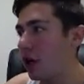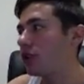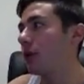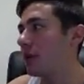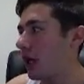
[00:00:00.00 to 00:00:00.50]

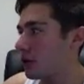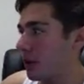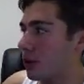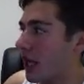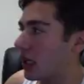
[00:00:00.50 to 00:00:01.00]
sometimes
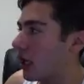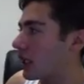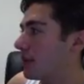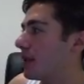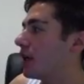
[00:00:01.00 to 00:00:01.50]
people get
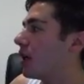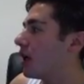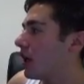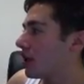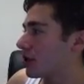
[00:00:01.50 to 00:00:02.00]
lucky, but
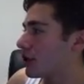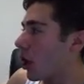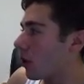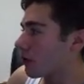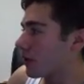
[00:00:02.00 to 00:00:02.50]
there's no
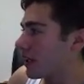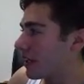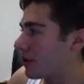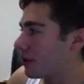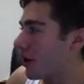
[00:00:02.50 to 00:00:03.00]
one really
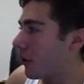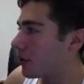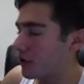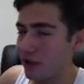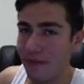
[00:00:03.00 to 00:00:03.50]
who
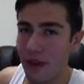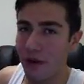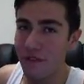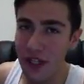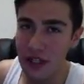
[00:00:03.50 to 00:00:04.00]
knows
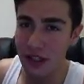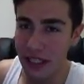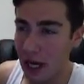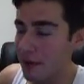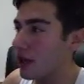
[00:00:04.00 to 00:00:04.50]
officially.
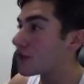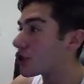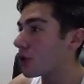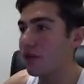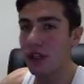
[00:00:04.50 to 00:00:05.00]
I'm not even
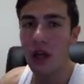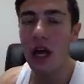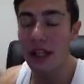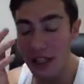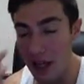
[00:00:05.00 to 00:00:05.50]
sure if
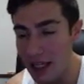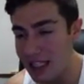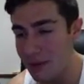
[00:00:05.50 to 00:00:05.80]
the Nike